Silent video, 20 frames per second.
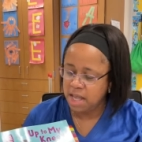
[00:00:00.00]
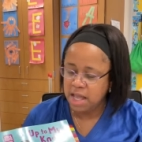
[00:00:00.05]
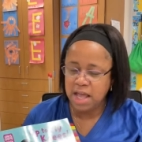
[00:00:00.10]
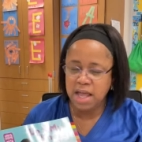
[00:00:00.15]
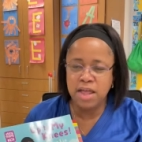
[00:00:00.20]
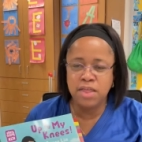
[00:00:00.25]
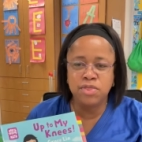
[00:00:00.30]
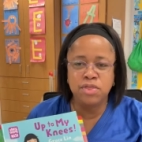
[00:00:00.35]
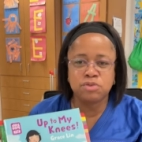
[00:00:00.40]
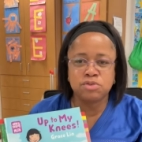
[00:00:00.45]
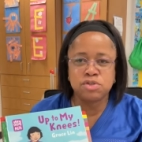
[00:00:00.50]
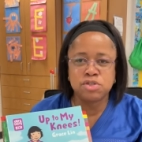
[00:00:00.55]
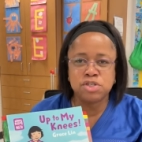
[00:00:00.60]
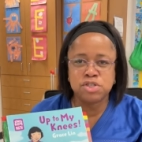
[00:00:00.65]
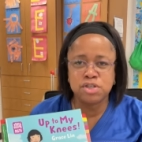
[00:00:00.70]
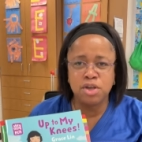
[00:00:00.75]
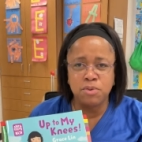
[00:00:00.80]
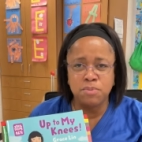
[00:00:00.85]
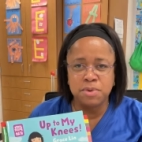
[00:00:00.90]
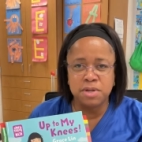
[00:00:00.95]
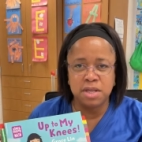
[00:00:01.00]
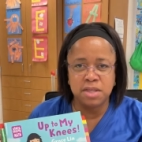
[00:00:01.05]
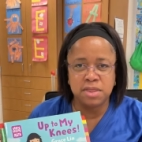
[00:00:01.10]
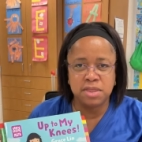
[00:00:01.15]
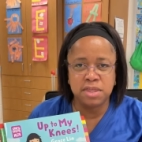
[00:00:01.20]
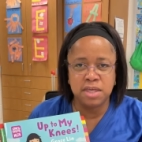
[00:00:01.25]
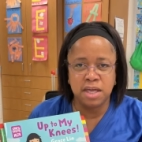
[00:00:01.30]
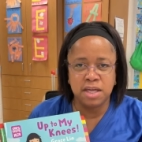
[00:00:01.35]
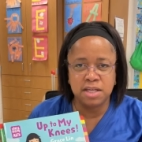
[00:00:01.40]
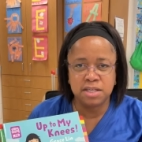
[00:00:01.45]
And there's so many
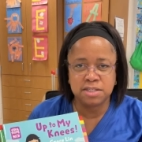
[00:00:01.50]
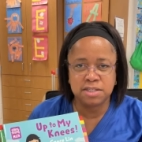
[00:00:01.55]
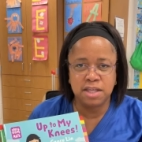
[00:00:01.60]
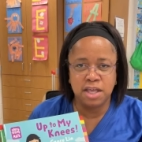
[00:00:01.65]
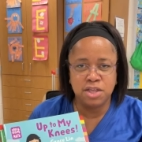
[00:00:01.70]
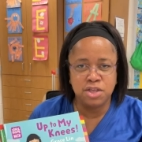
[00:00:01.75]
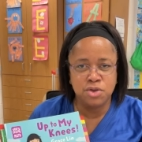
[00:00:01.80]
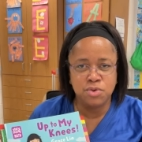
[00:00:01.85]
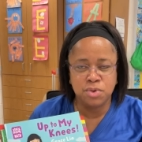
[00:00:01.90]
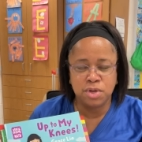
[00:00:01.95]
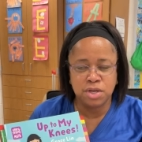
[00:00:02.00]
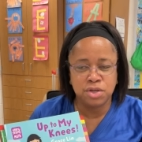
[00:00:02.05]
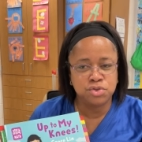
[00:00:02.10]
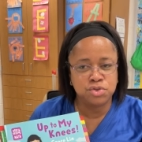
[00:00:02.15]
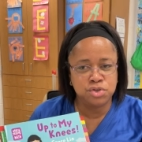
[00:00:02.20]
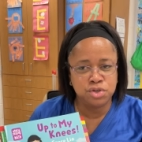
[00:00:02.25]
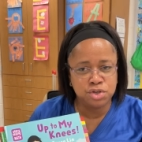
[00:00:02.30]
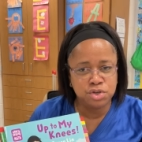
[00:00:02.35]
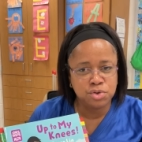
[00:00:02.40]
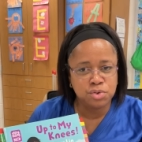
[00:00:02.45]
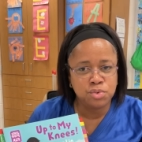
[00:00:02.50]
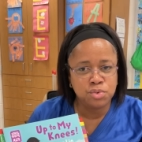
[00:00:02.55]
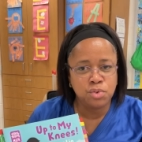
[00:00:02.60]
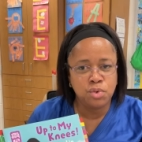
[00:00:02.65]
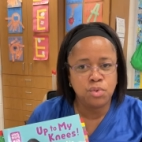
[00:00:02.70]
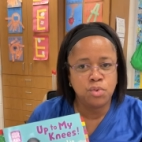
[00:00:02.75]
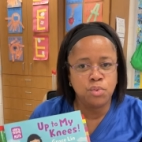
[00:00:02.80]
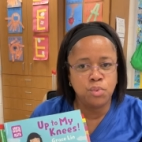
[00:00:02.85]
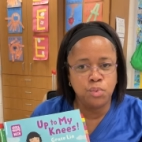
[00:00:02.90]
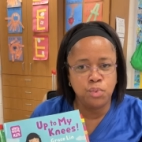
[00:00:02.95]
things that you can do
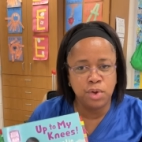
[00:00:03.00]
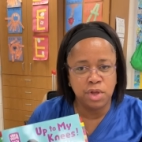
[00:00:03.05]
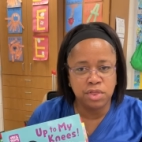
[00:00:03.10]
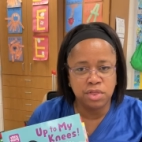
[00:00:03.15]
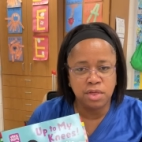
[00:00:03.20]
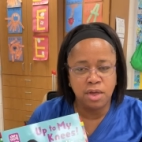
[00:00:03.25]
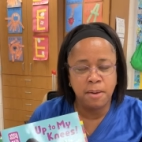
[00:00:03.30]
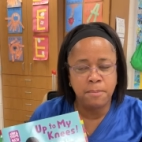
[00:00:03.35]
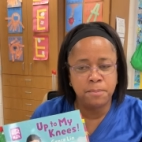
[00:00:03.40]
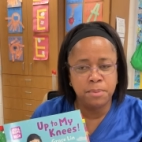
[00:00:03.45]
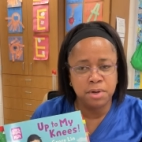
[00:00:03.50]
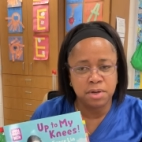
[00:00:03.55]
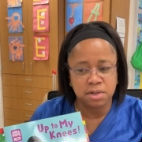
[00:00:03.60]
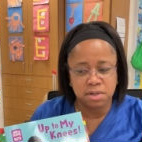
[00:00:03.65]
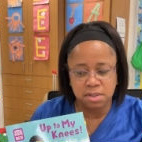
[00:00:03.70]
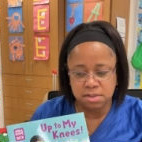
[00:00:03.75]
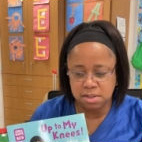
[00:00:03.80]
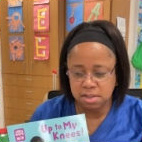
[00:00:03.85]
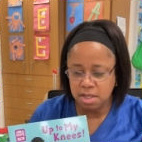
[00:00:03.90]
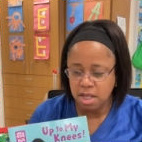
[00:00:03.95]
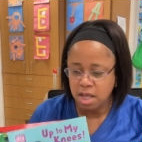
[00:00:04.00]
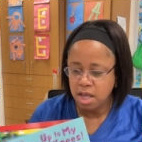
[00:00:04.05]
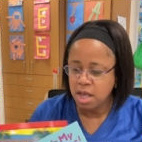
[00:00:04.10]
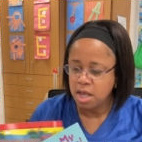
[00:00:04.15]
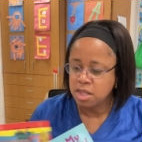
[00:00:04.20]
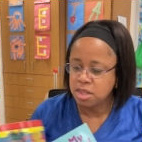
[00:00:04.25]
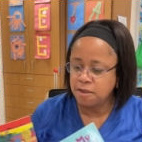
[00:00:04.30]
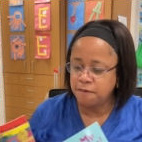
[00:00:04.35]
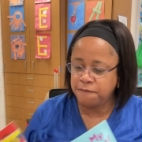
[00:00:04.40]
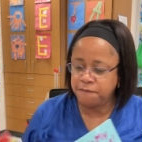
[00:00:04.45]
with books.
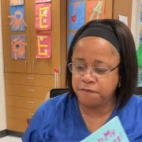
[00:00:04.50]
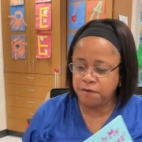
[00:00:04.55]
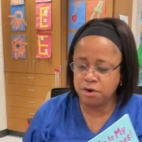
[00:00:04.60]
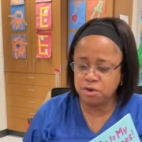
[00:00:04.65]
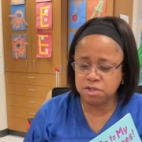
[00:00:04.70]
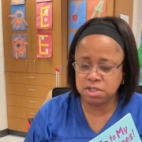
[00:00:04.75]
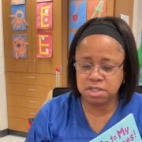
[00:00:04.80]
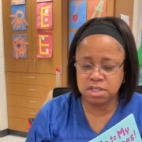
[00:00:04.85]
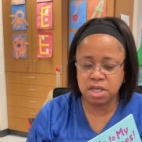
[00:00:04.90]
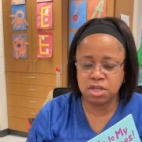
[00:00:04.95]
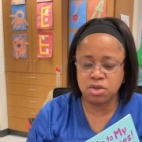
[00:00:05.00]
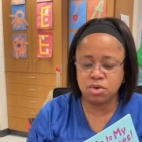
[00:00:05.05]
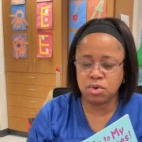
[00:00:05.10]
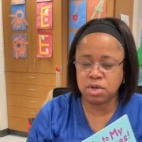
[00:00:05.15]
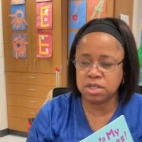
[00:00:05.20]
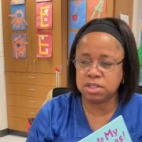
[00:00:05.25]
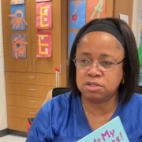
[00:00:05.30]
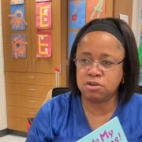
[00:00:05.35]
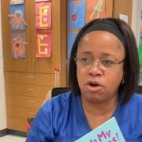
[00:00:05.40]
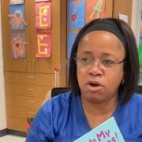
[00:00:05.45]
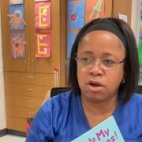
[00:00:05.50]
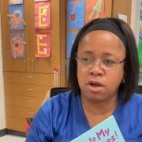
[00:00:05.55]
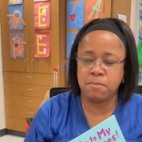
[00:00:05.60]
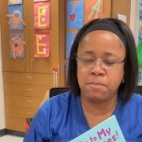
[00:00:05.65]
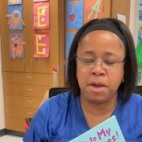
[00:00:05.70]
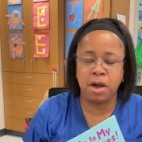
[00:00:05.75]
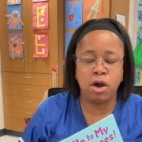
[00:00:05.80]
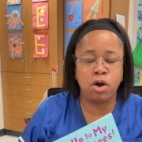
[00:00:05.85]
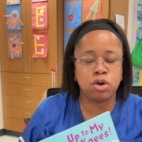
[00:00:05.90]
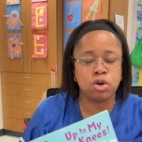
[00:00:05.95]
The first thing you can talk
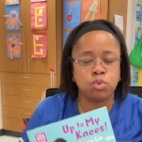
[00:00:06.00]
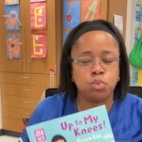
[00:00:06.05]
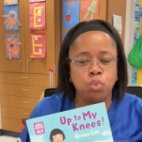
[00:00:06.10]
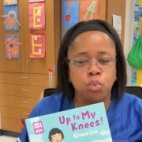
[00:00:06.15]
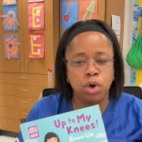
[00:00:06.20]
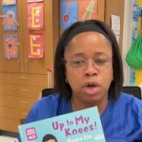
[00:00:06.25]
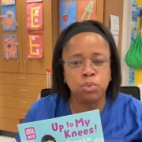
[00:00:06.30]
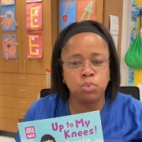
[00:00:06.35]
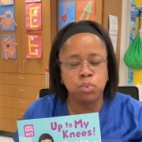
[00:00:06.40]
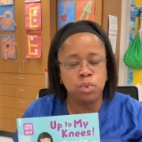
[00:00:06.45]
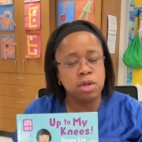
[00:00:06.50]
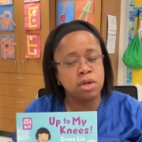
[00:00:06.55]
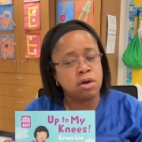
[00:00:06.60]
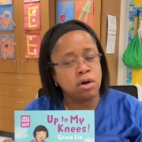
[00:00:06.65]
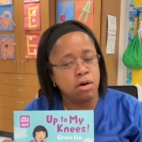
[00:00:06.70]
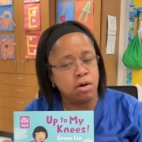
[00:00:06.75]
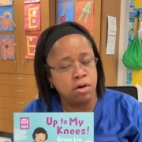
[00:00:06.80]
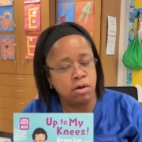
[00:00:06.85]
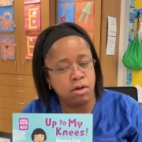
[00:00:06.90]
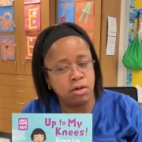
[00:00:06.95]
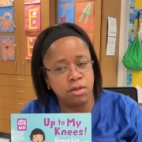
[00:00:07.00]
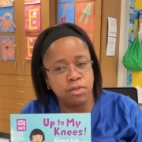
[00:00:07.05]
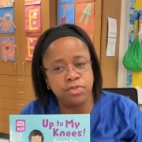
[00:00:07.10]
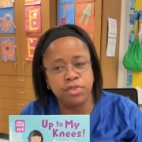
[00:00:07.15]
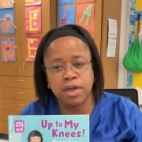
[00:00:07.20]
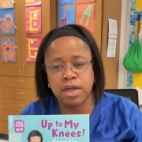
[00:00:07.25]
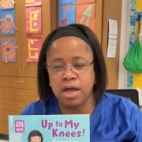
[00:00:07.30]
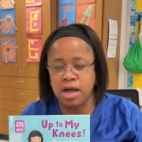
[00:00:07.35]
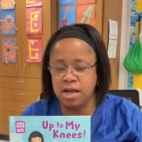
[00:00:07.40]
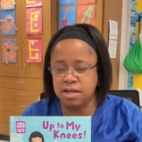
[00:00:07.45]
about are what we call the
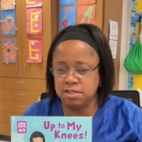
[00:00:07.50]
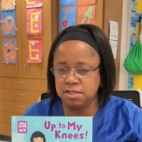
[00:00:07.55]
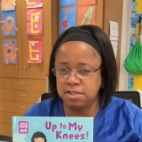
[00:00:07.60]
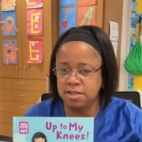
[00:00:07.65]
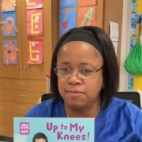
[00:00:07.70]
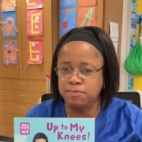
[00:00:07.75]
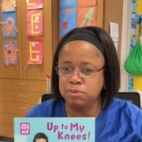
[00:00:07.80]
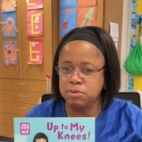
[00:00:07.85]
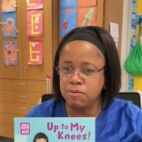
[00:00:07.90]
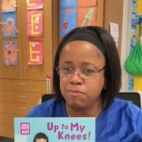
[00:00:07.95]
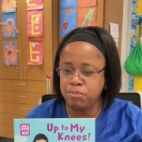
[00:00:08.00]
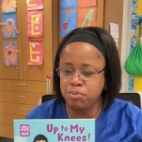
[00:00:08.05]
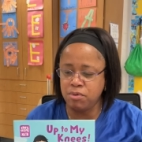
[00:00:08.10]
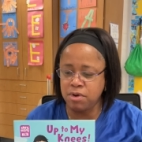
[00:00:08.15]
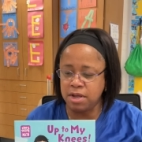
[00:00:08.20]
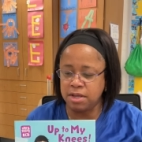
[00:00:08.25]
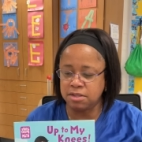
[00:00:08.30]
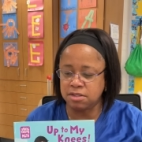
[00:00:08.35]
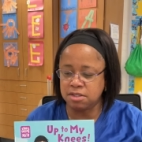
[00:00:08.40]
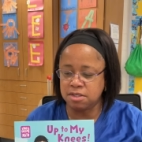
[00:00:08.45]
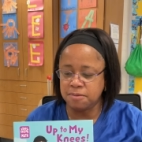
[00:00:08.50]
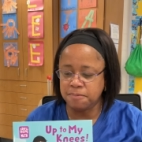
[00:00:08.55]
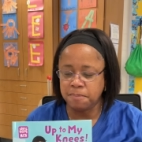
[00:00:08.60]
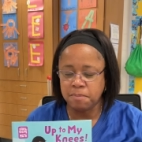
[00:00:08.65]
concepts of print.